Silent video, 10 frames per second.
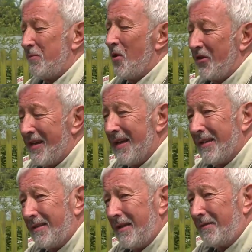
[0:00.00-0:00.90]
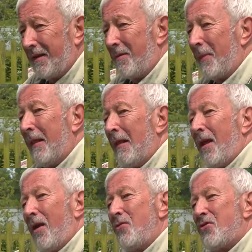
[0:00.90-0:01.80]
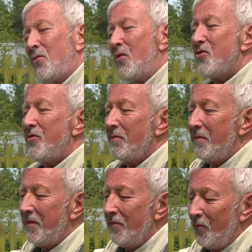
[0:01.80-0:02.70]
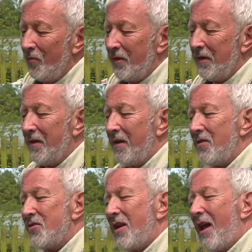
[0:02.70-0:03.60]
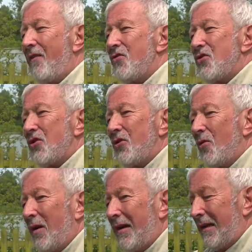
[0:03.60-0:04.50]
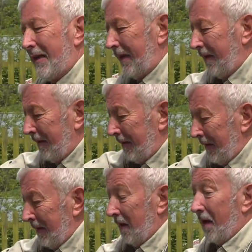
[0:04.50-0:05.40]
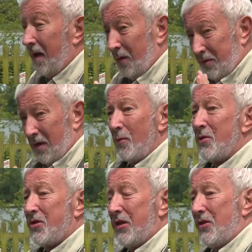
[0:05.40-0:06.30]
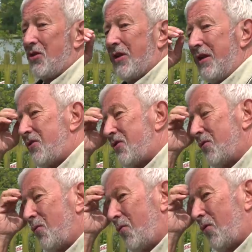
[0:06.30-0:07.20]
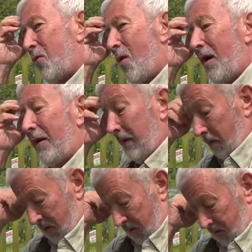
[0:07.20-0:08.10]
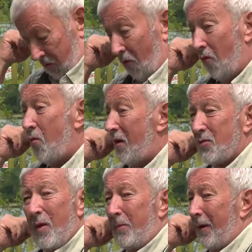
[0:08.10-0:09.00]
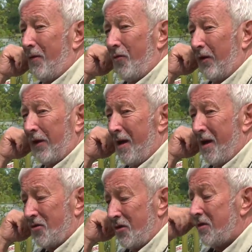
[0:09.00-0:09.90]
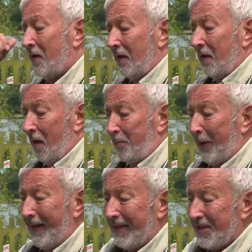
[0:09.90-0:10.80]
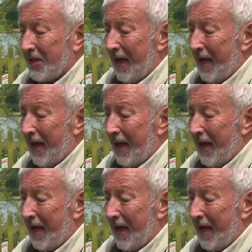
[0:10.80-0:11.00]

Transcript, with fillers: that my dad had dug up. I used to watch him, you know, walking like this and ever so quietly. And I would, I would teach kids to walk quietly, always wear Polaroid glasses, a peaked